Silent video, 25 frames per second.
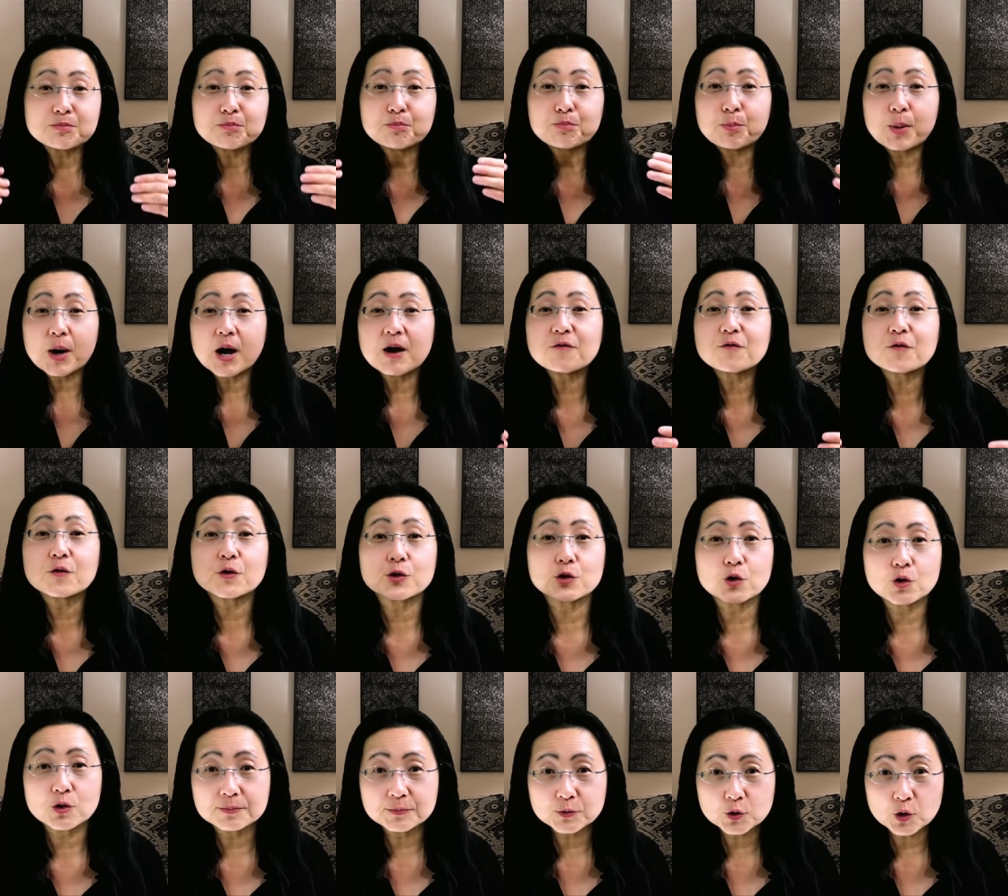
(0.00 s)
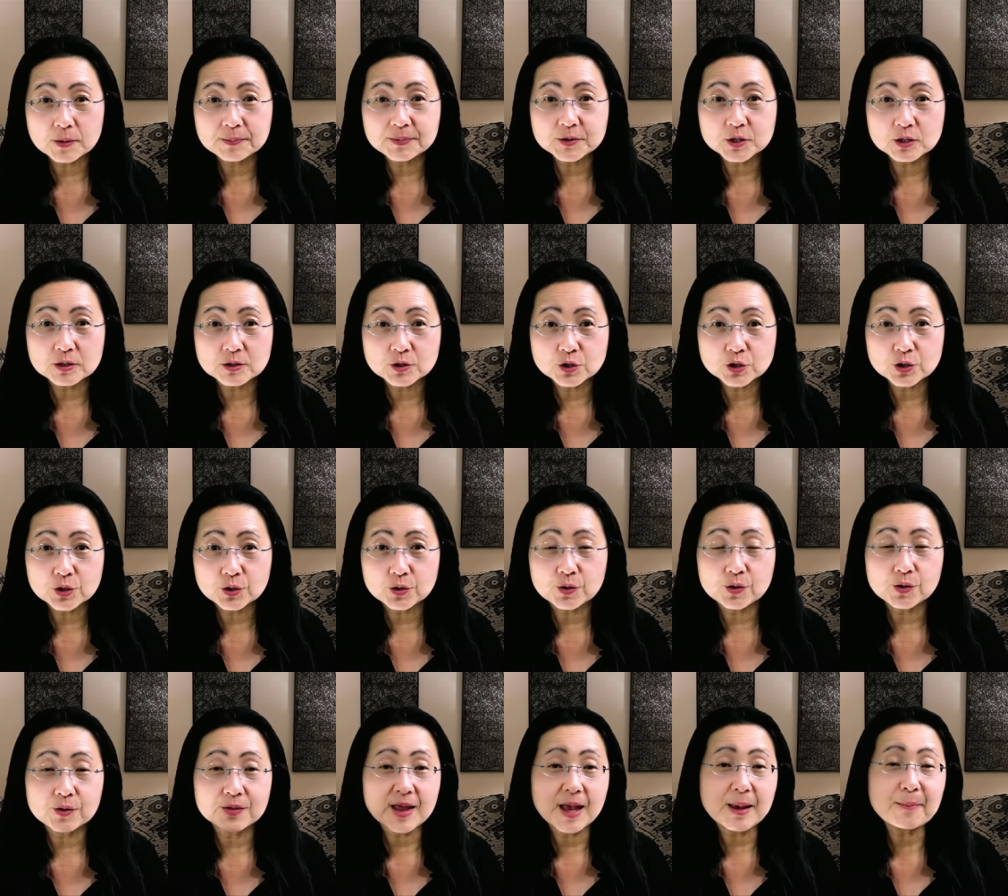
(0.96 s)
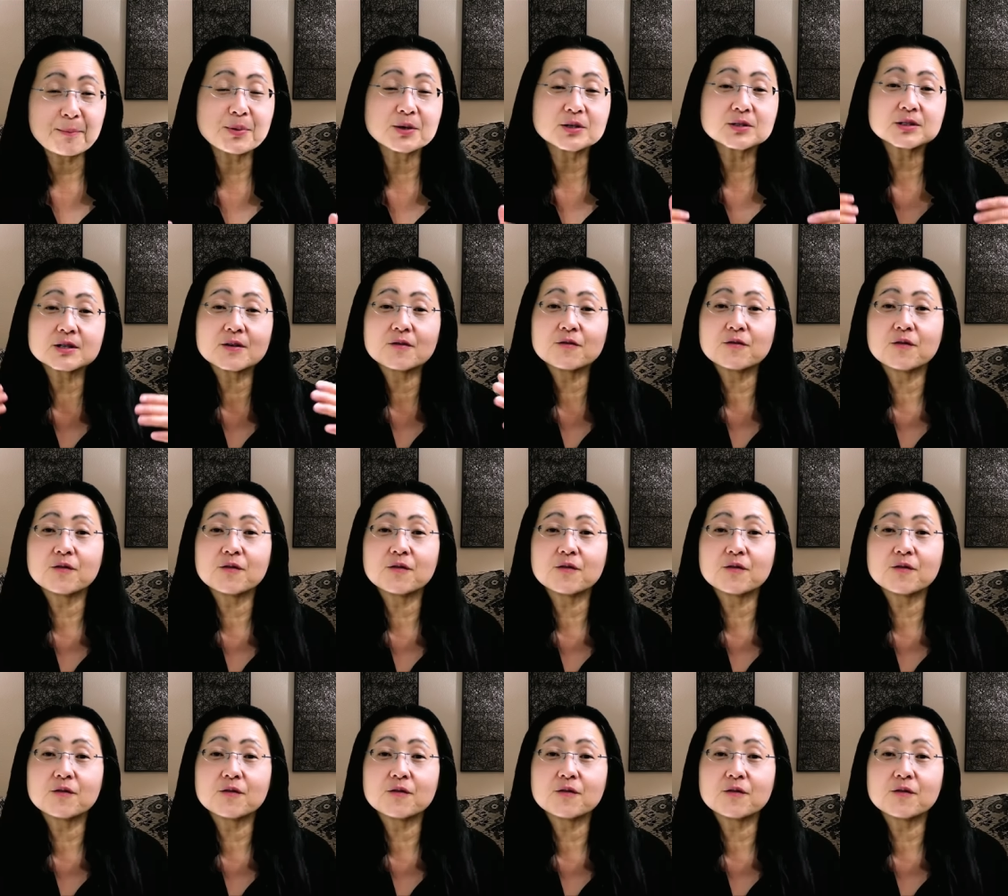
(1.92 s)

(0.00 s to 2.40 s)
buffer your absorption of sugar. They build a